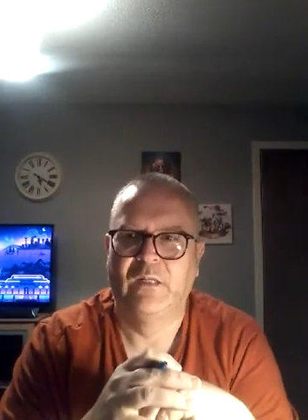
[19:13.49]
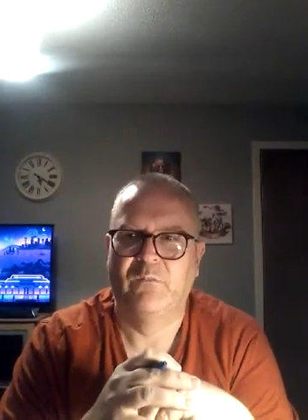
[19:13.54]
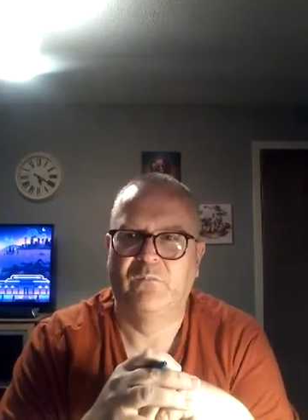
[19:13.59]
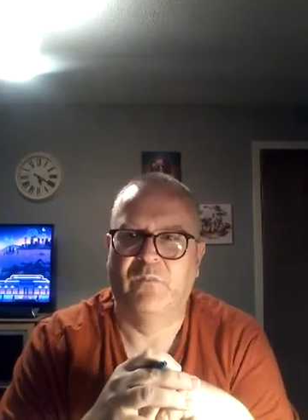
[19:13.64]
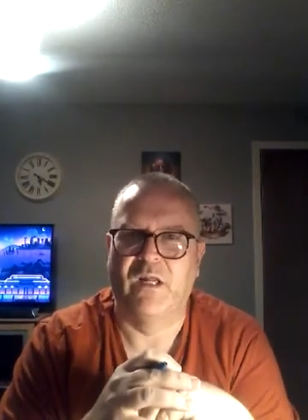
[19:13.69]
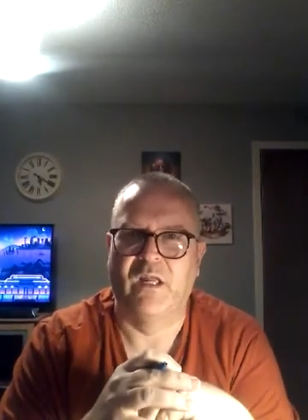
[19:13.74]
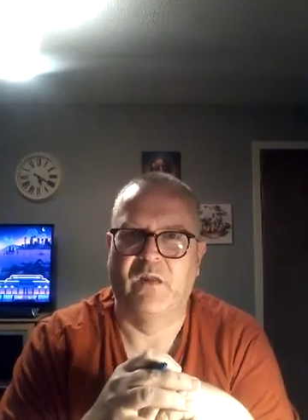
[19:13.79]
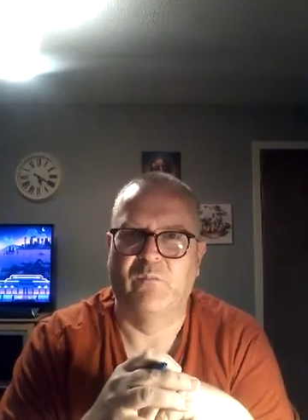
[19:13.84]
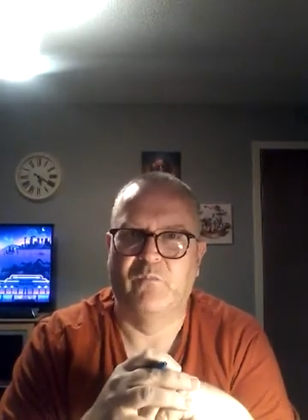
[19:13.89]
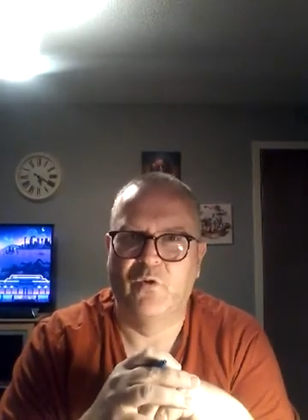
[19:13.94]

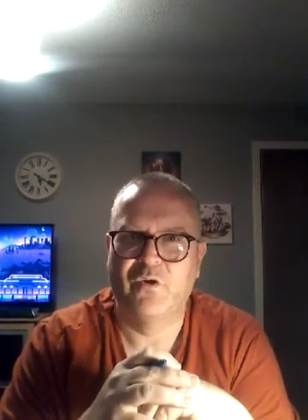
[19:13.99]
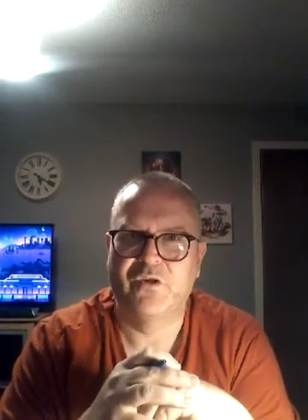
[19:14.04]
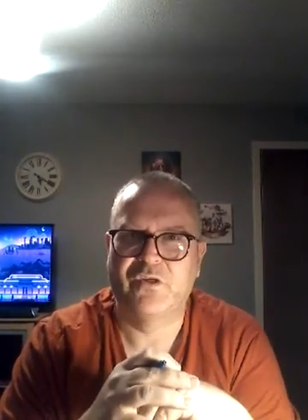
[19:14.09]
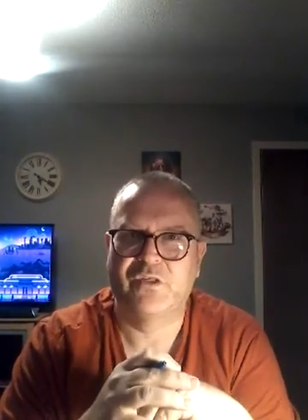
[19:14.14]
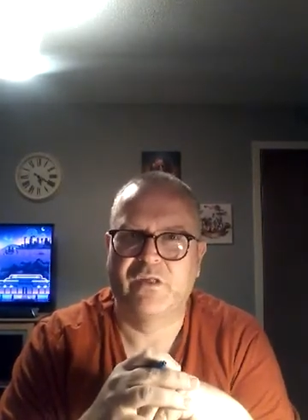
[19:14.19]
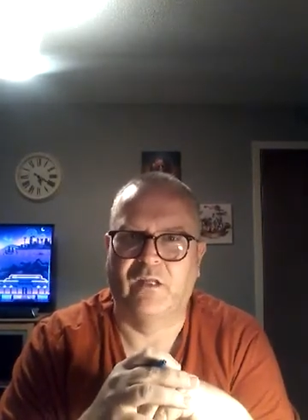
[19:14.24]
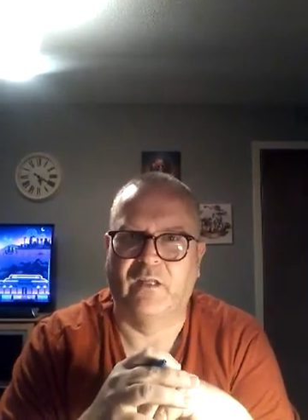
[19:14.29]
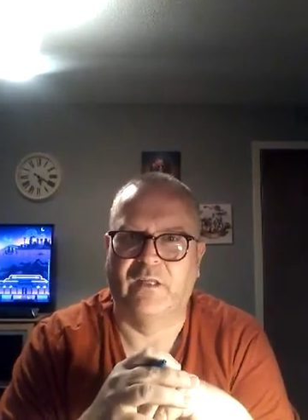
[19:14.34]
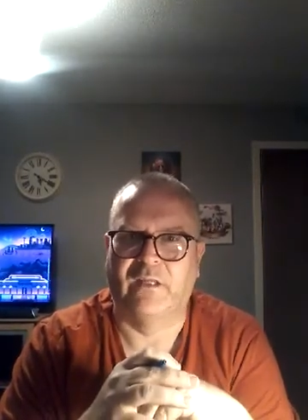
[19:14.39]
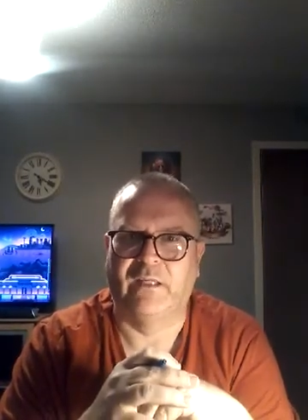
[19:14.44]
but
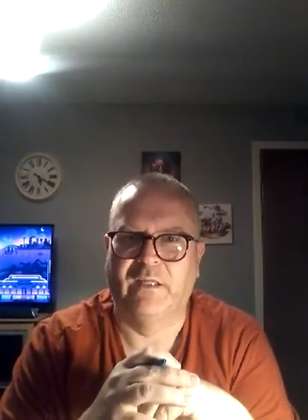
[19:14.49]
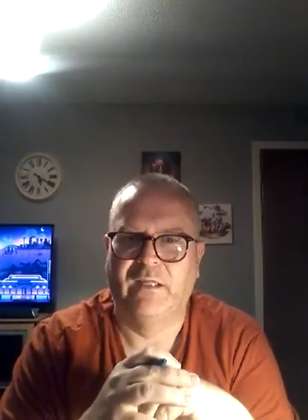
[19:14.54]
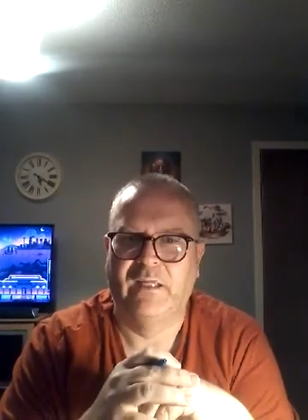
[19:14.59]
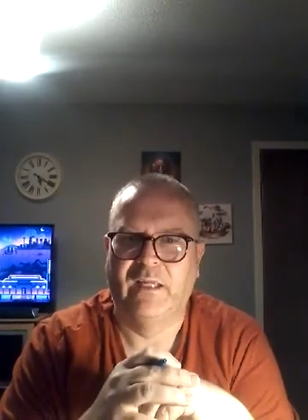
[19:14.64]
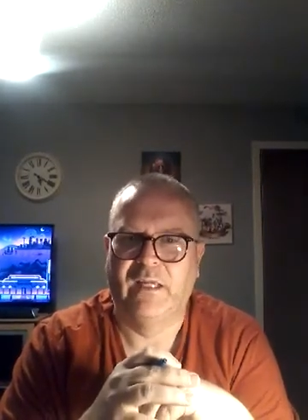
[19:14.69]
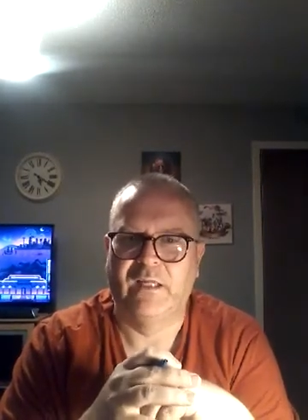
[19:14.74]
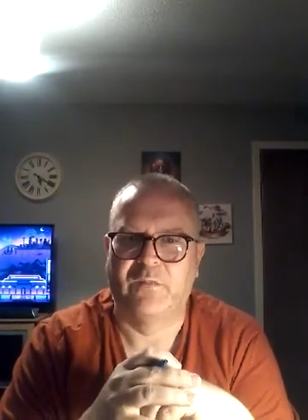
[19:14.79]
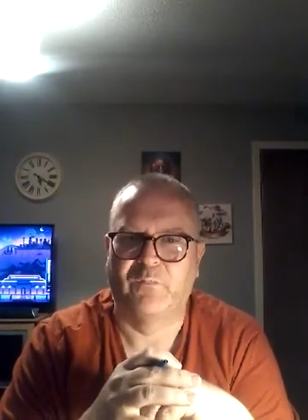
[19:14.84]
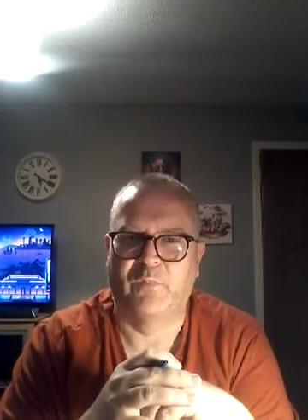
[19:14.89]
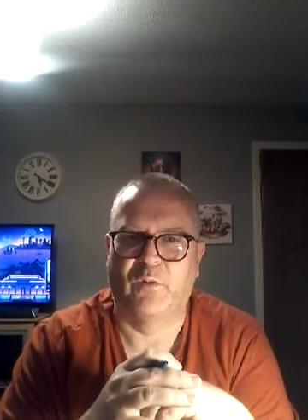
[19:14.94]
emotionally,
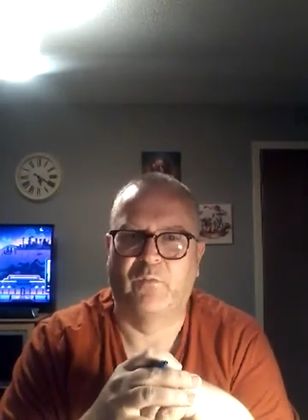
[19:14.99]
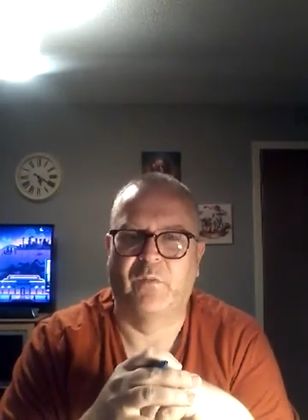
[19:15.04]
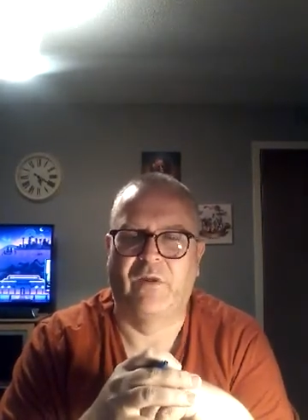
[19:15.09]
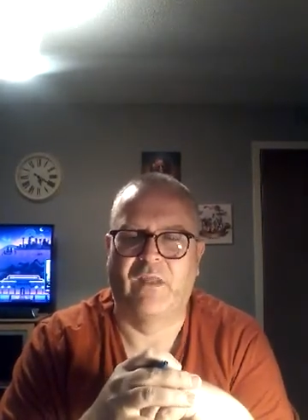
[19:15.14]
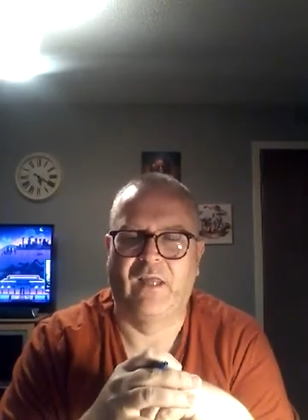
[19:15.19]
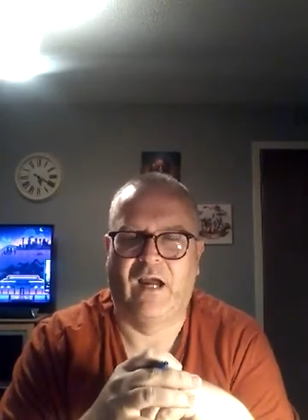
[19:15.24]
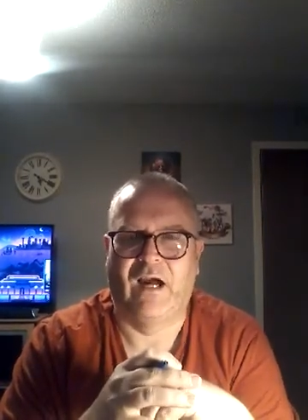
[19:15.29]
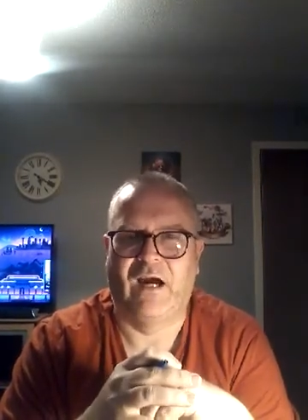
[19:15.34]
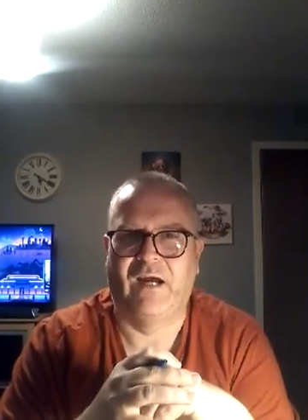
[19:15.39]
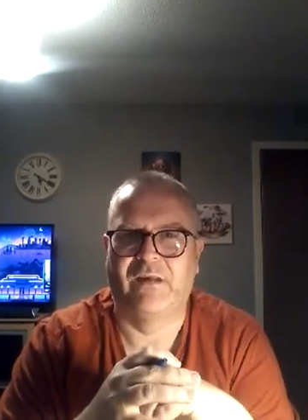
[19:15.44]
it's probably
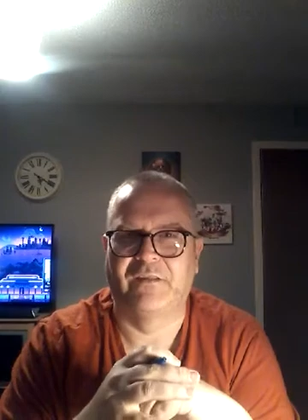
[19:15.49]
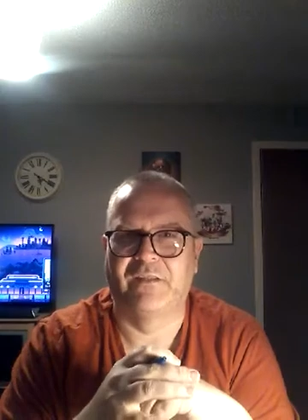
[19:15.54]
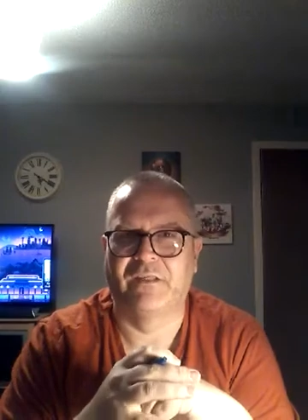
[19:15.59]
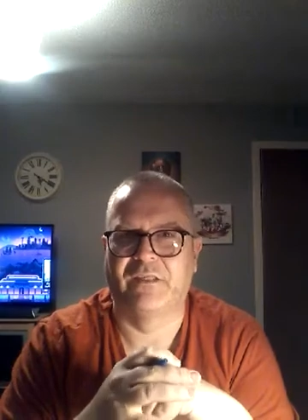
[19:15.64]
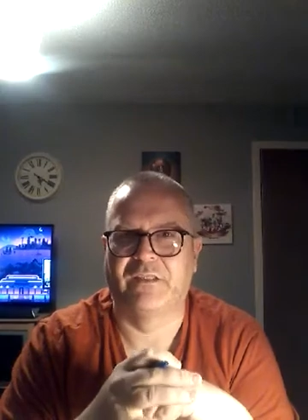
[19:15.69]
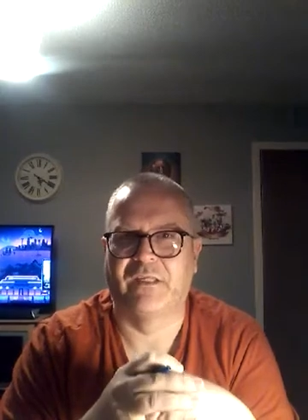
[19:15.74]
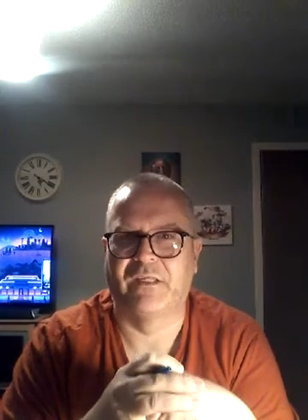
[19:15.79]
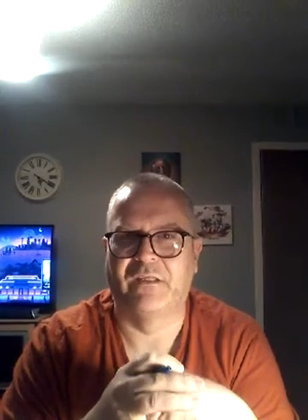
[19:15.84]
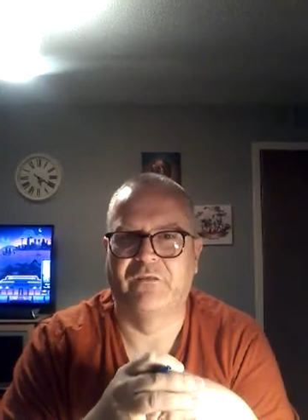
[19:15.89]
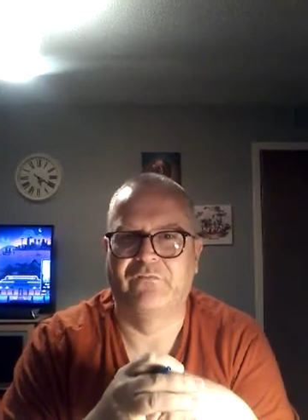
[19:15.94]
the
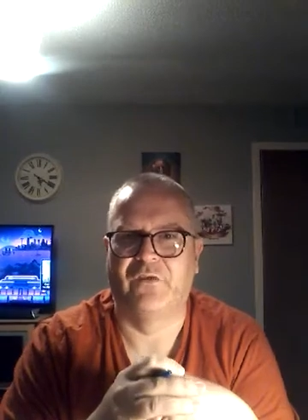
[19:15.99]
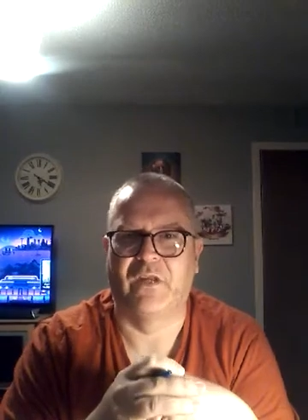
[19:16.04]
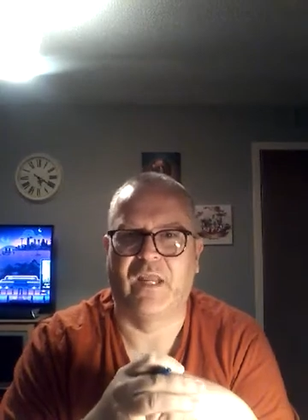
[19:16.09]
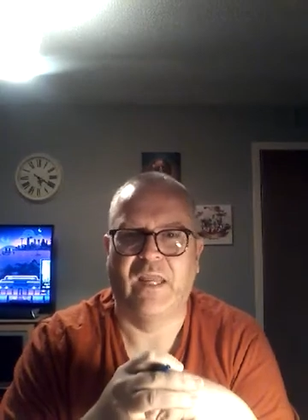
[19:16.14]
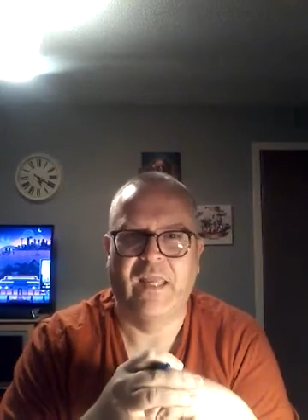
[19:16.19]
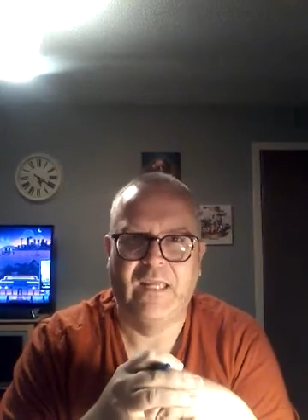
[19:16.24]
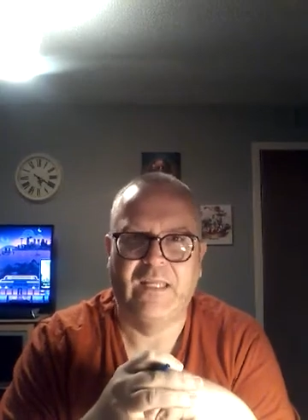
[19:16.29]
hardest thing for